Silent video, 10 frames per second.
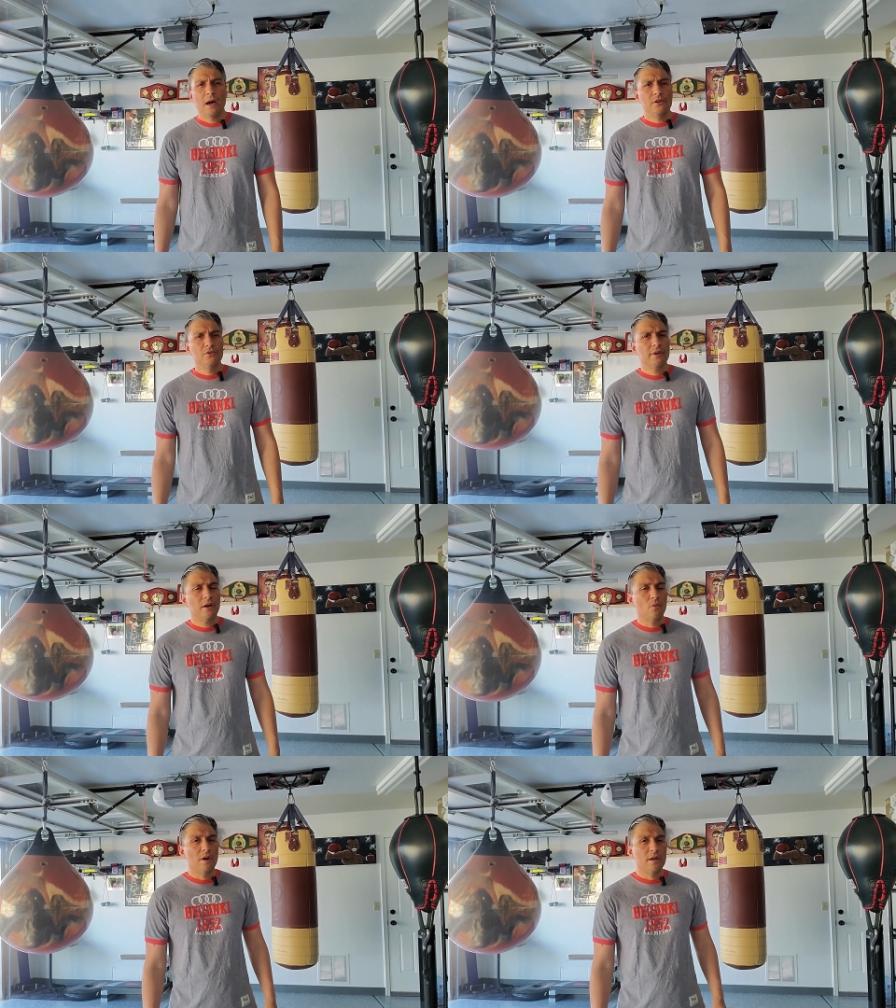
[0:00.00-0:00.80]
I knew that
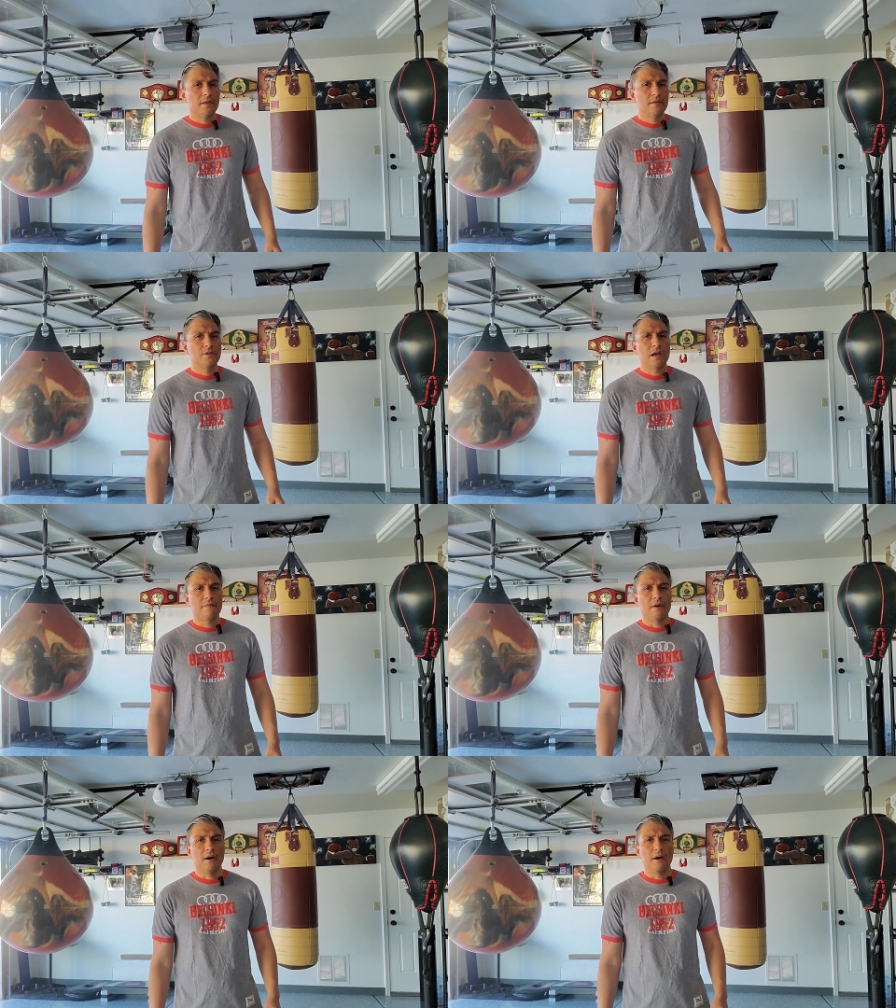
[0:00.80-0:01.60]
I wanted to
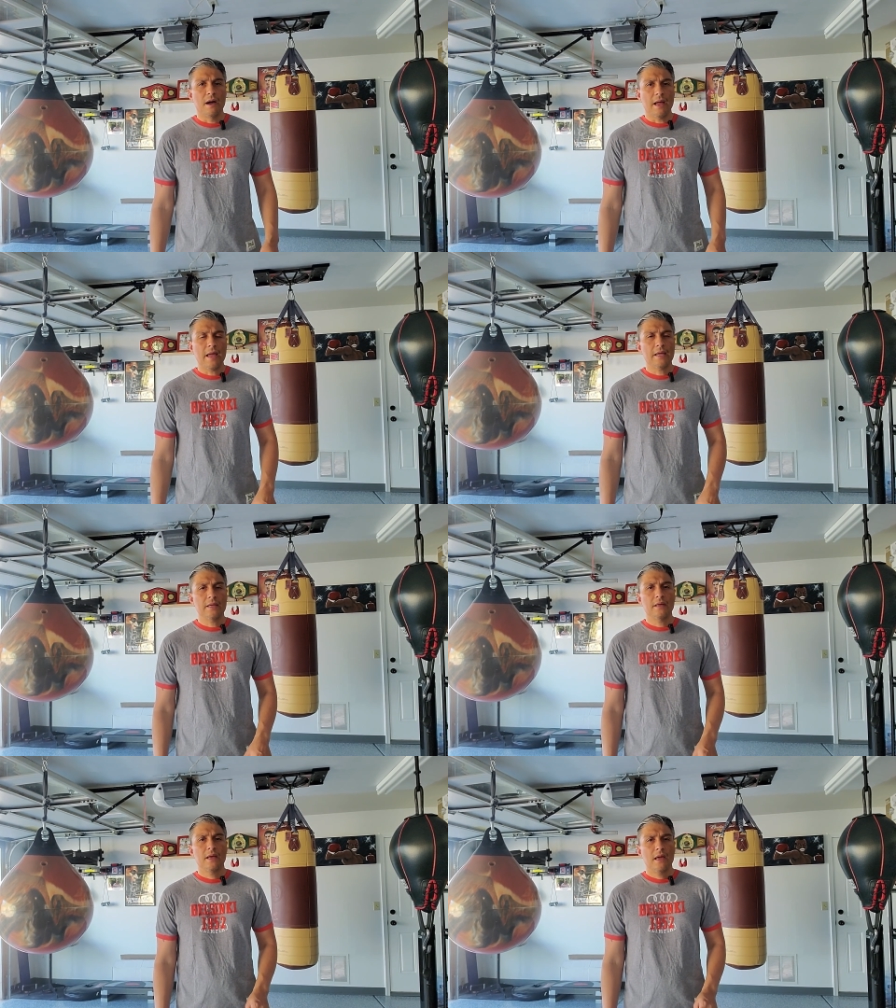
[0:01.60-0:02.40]
have a
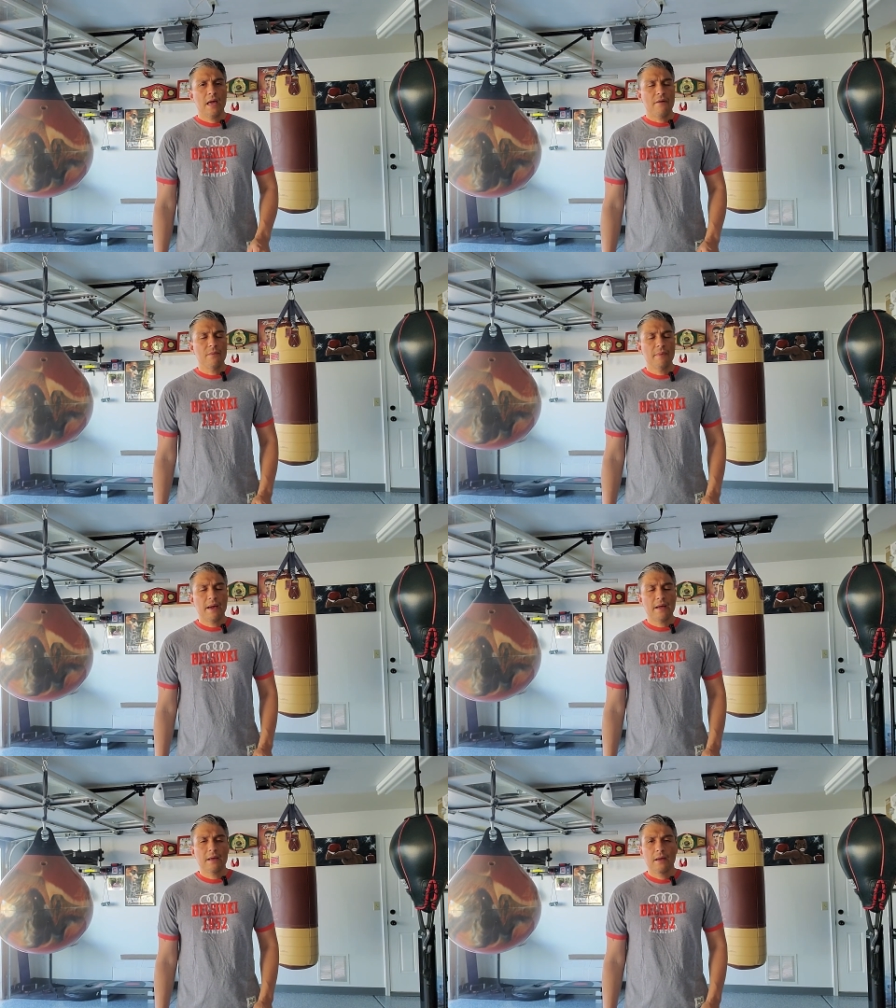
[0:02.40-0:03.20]
hanging heavy
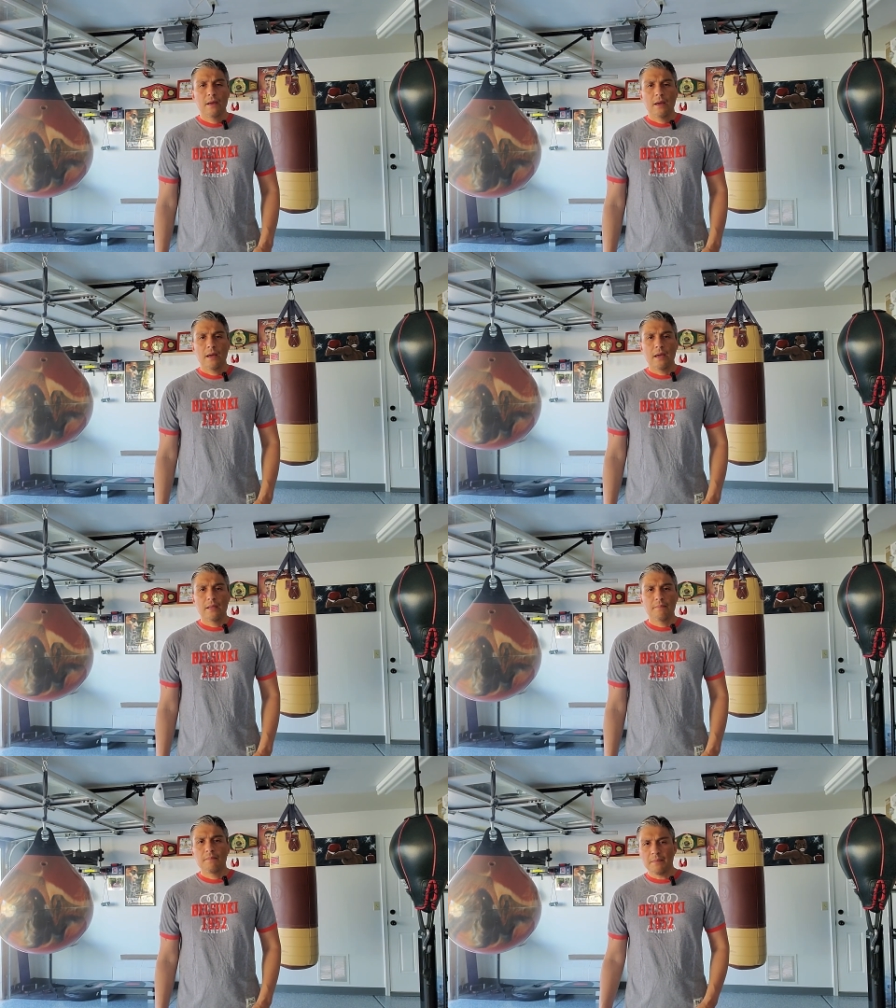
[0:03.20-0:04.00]
bag
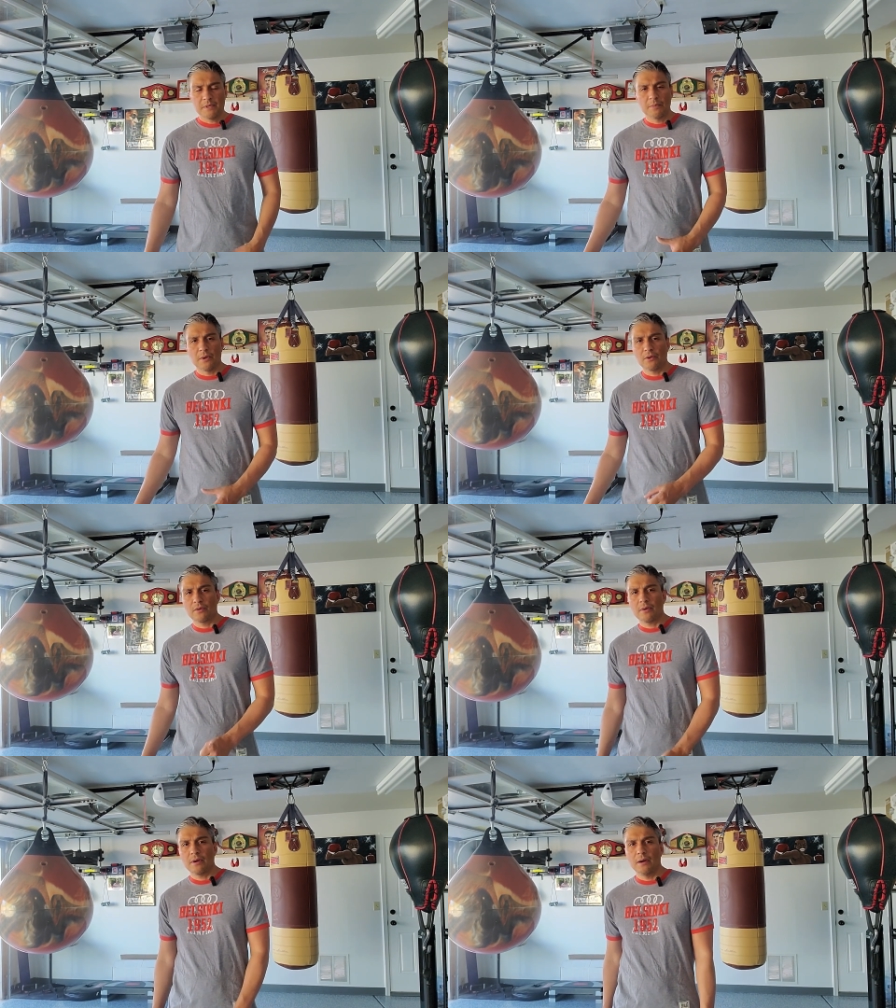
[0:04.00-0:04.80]
and maybe some
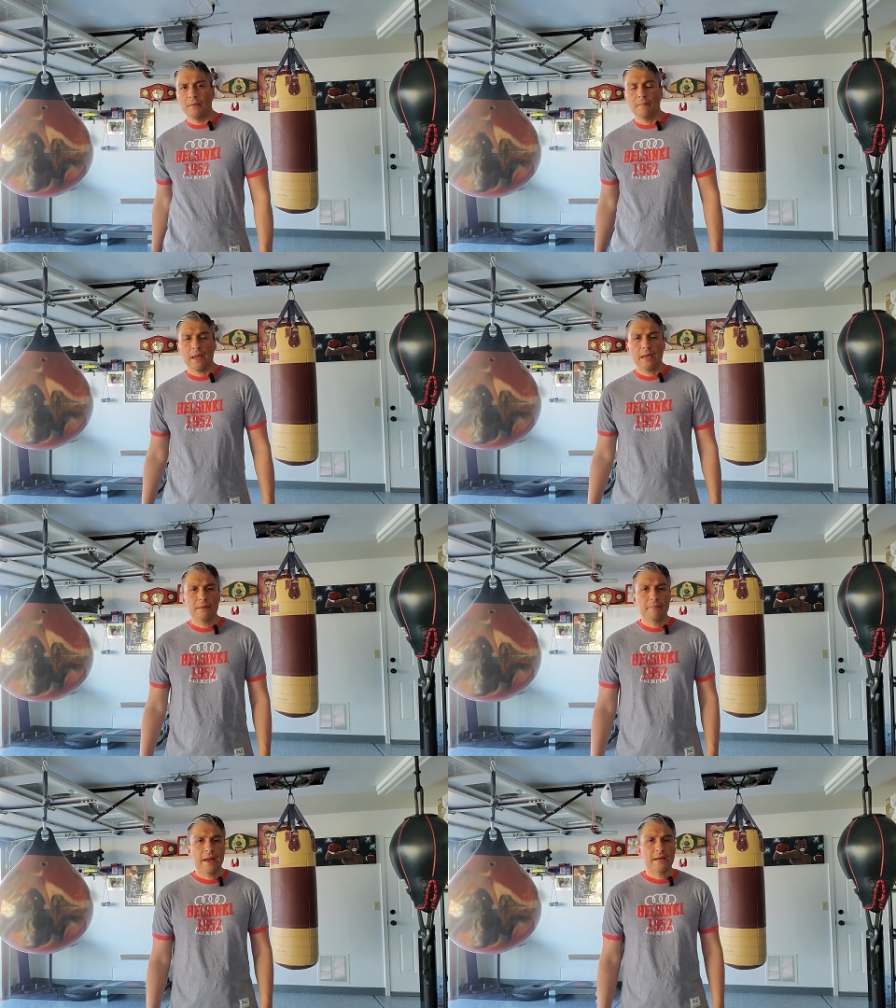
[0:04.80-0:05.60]
other
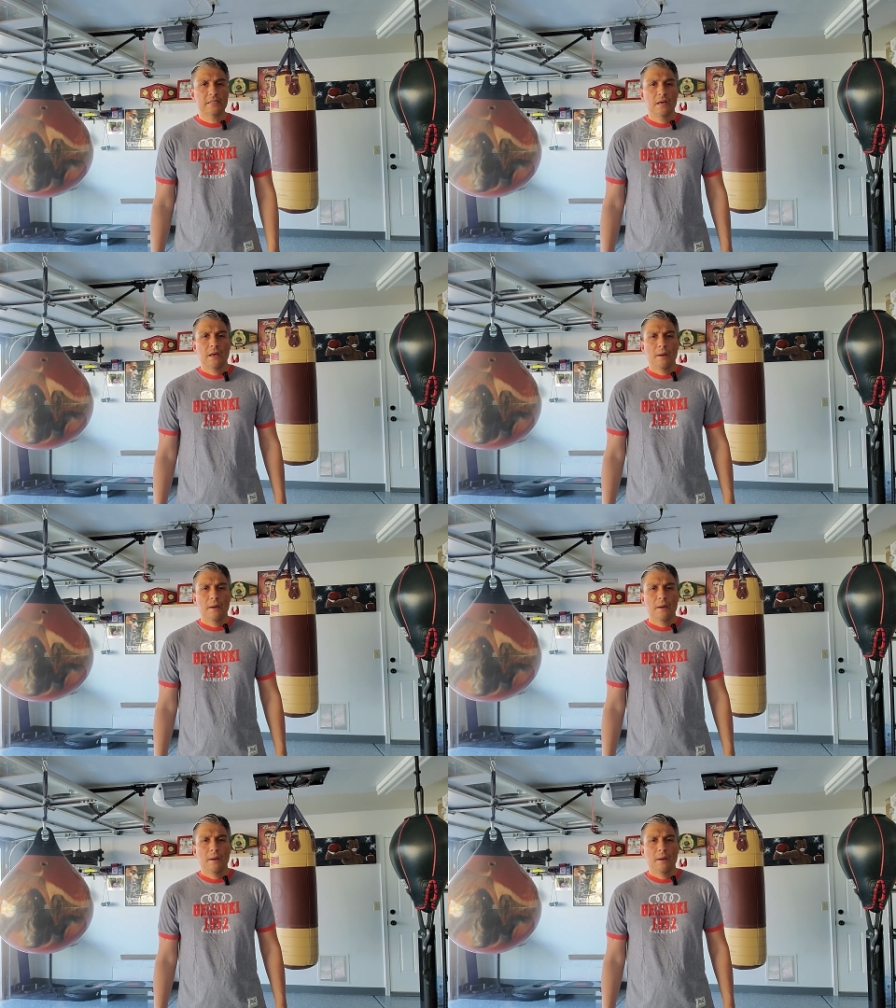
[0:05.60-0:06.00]
hanging bags,